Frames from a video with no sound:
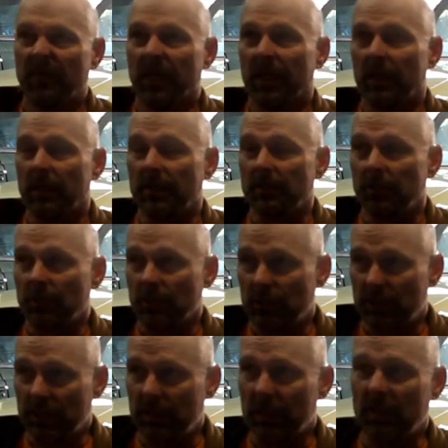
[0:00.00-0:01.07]
You
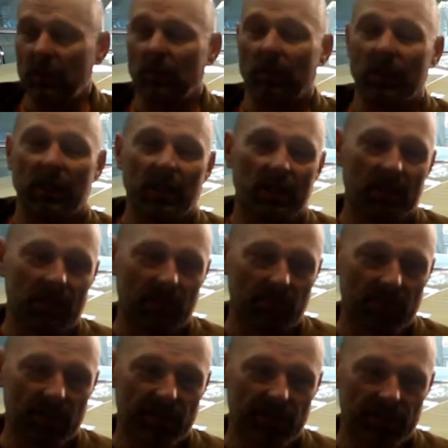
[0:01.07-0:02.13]
said that you wanted a
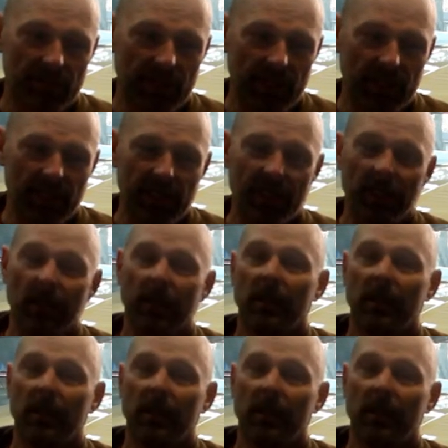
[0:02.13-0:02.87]
number 3.